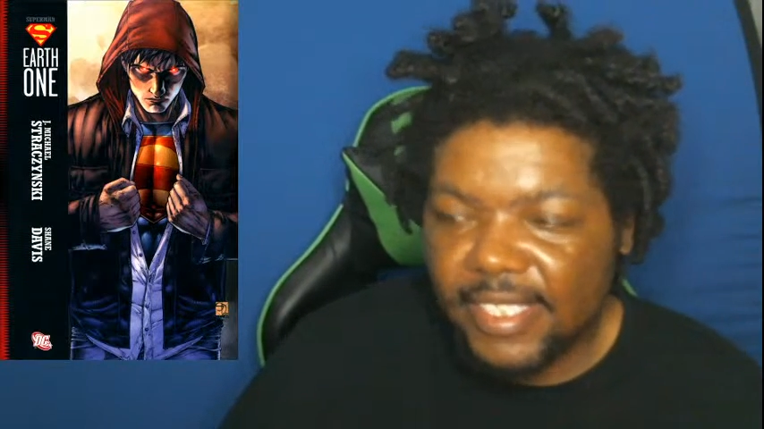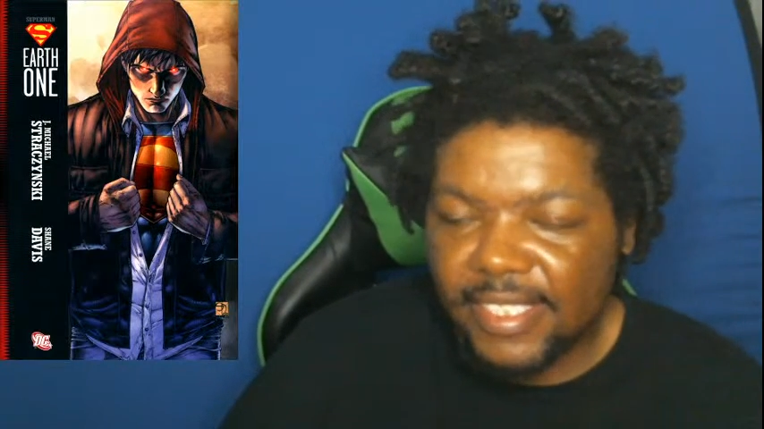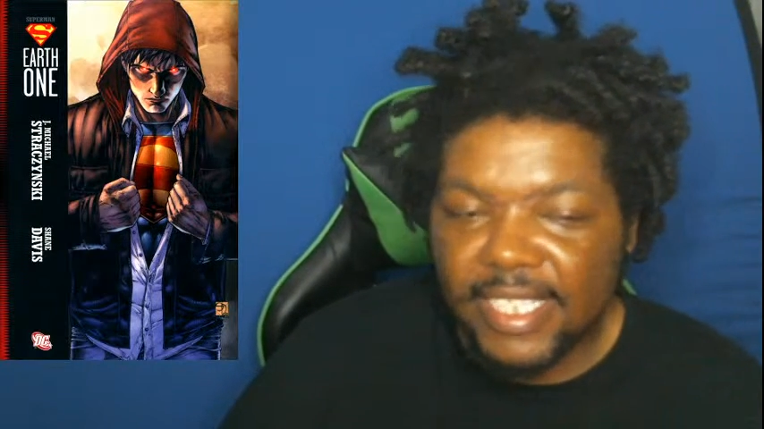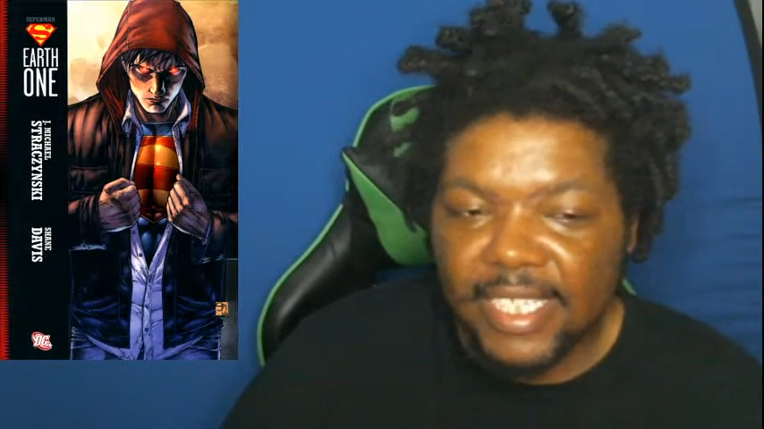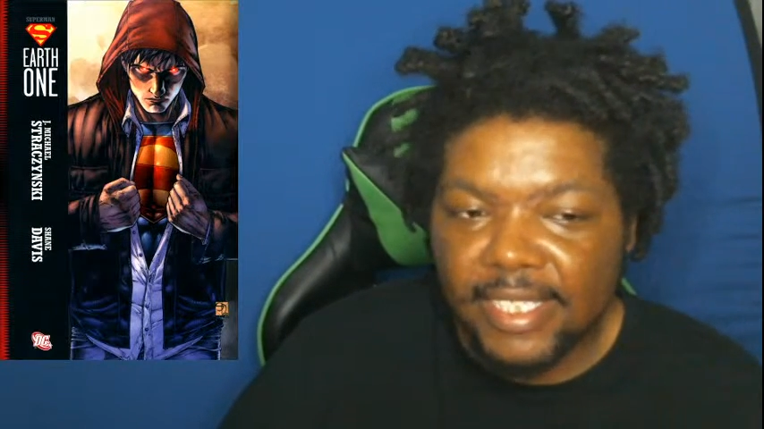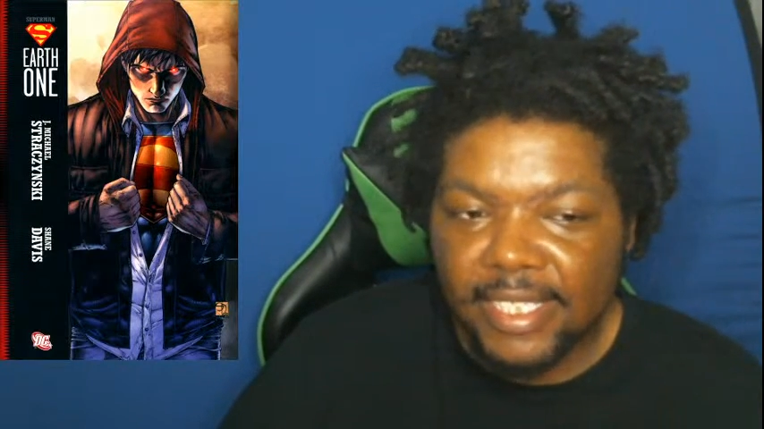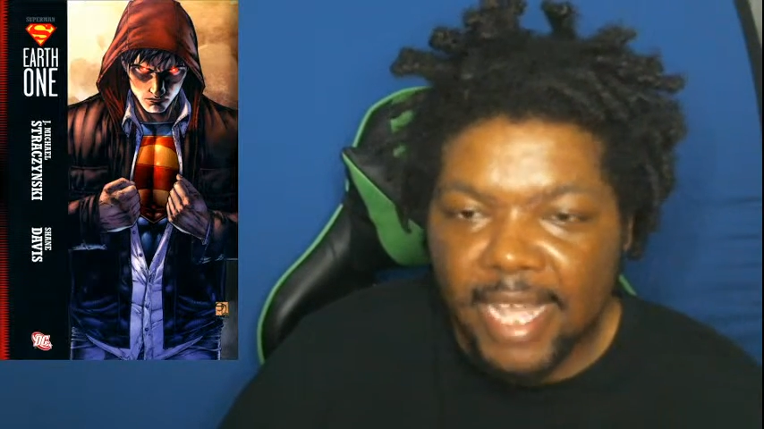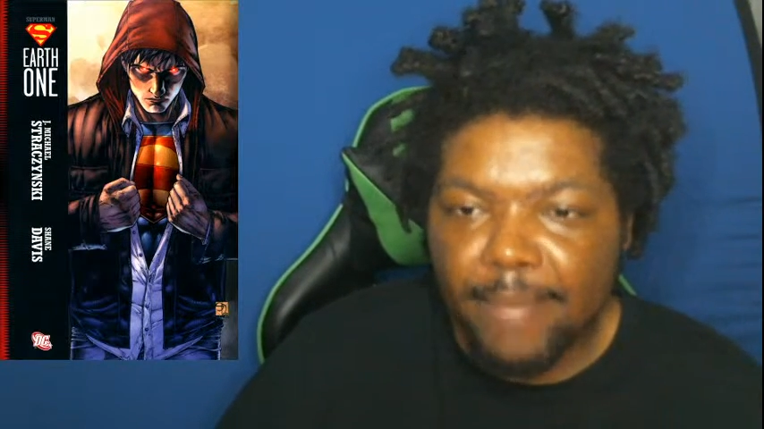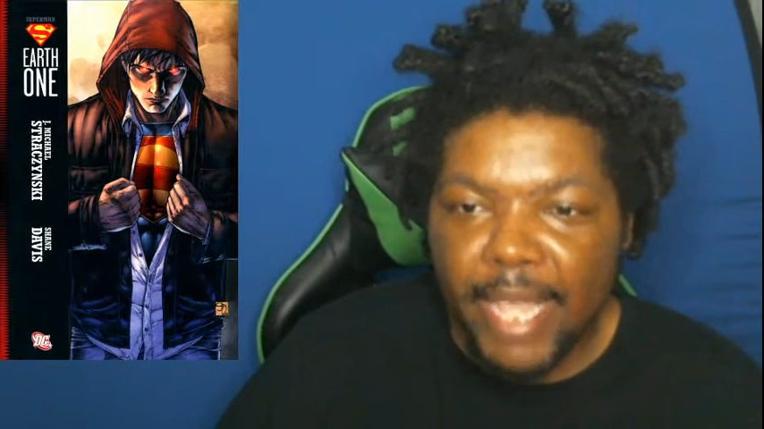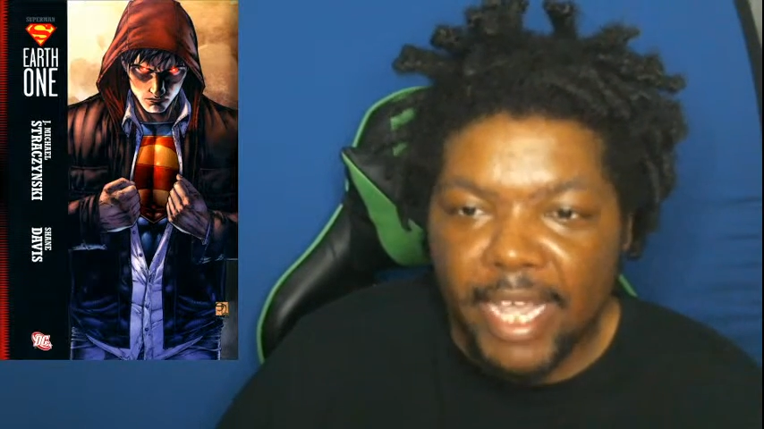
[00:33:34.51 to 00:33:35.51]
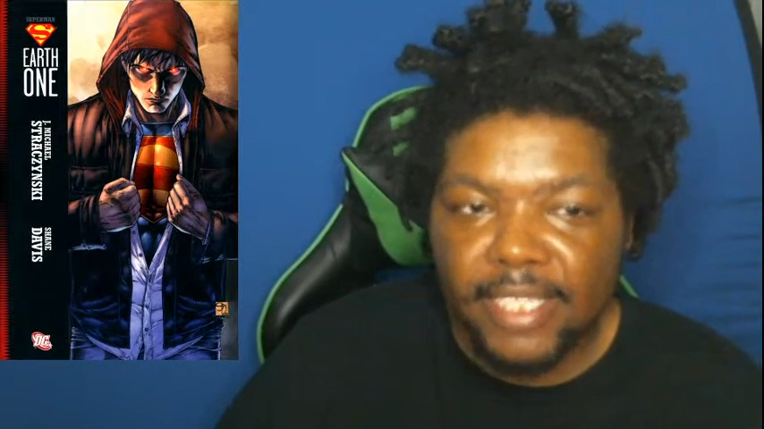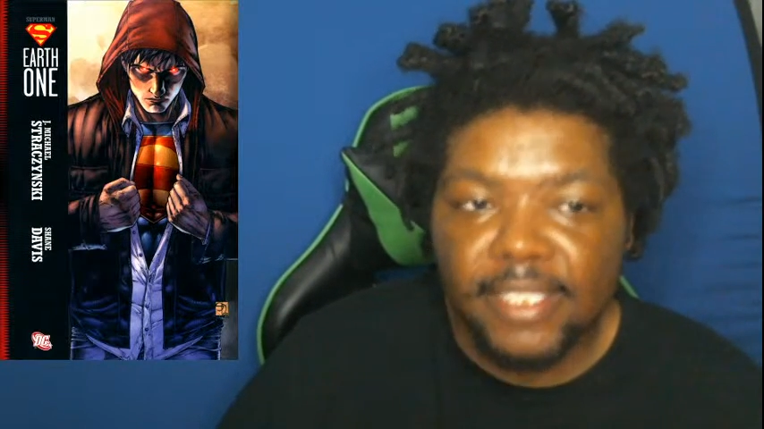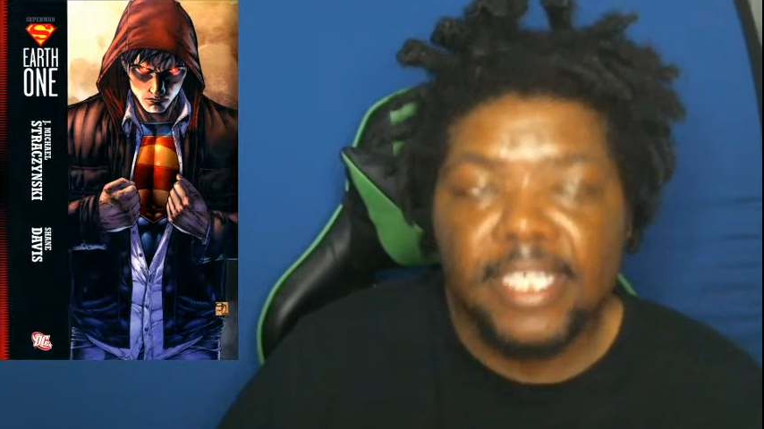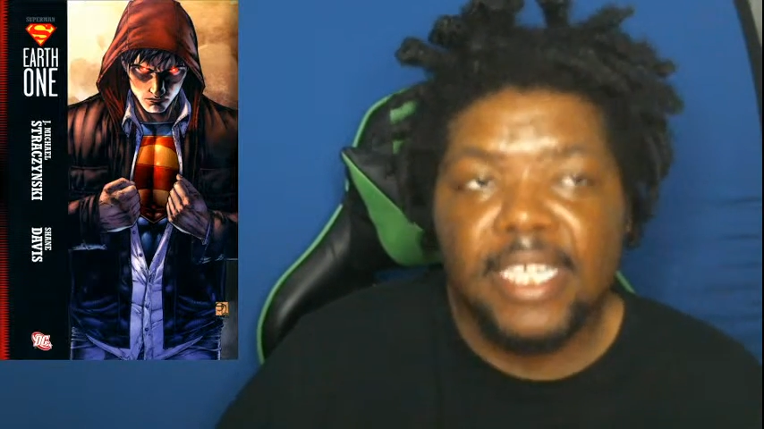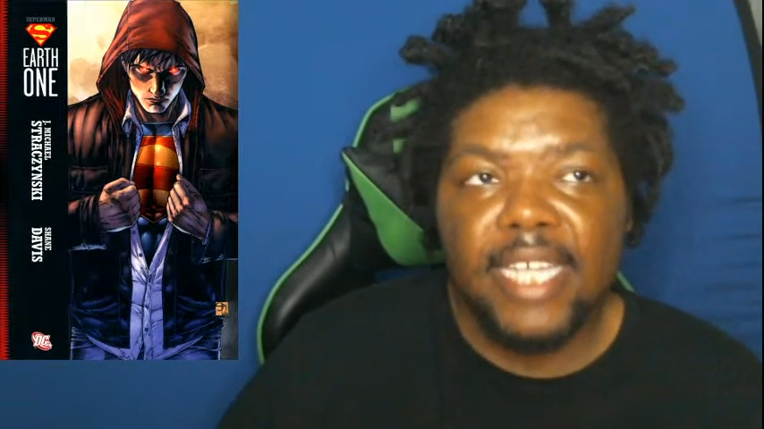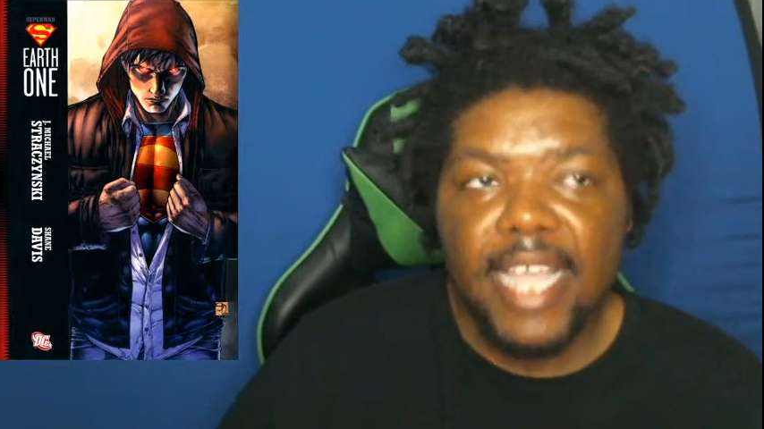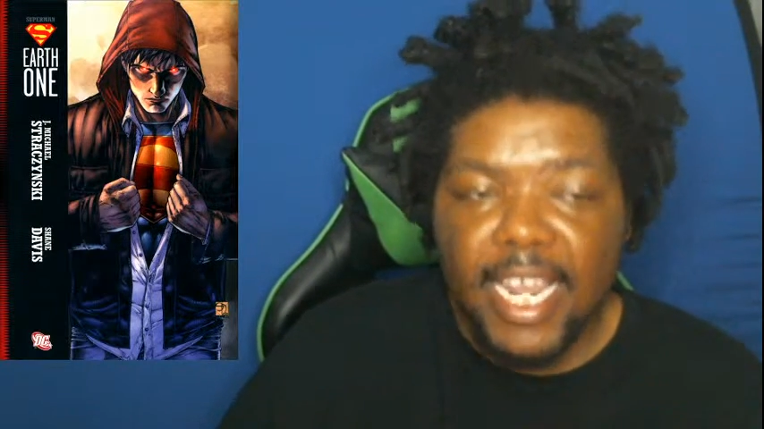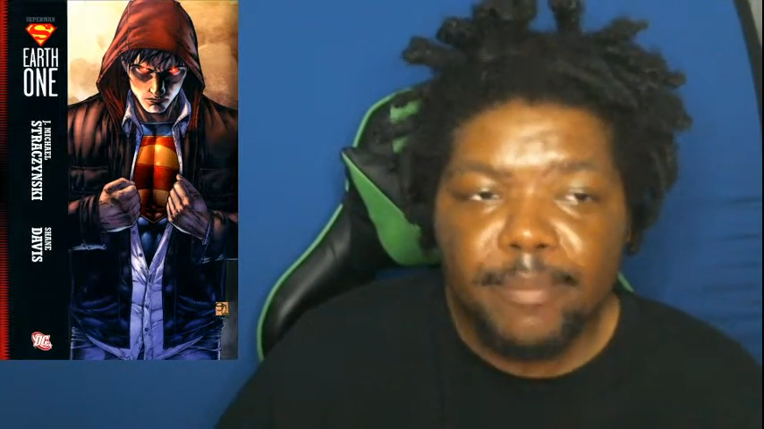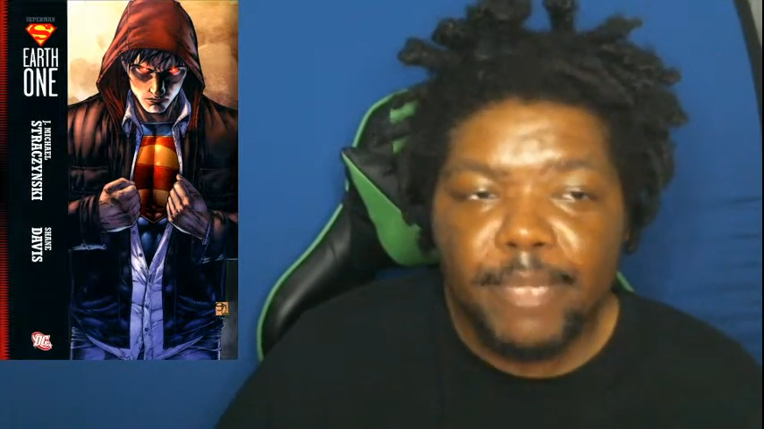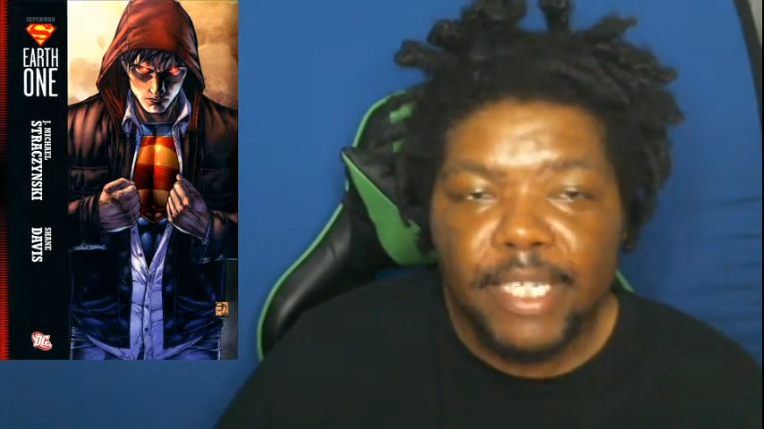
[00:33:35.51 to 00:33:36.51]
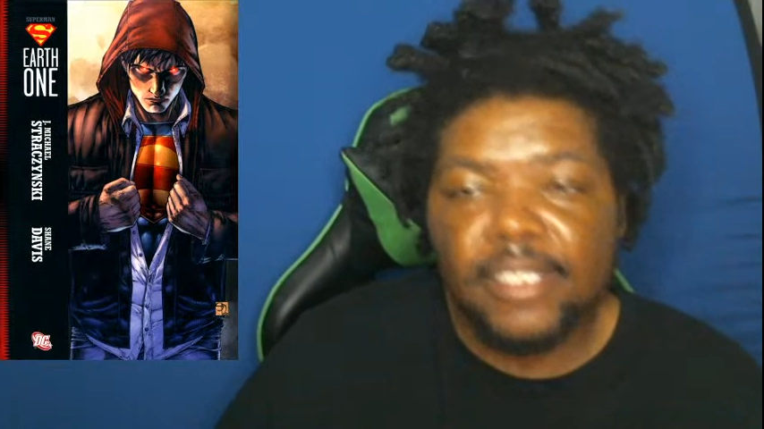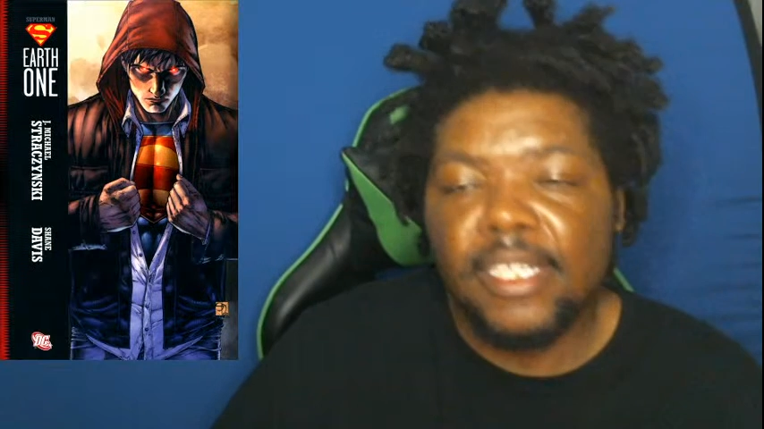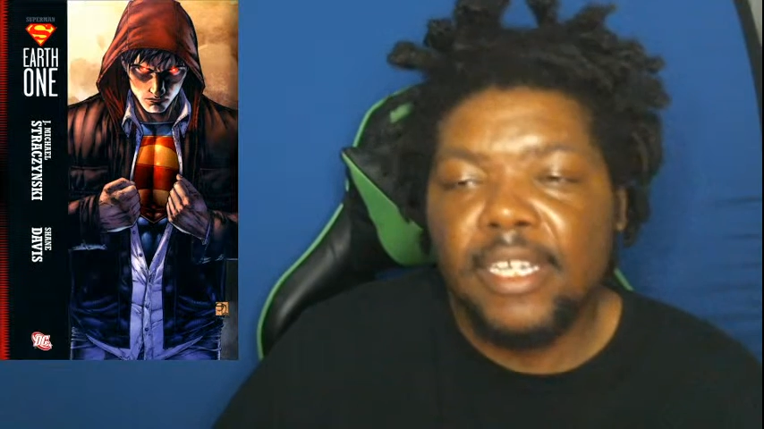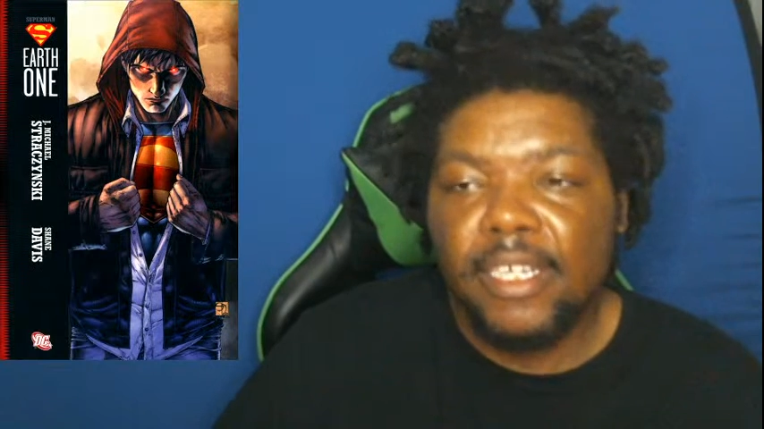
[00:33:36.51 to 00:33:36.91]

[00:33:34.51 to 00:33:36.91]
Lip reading: seeing them as enemies,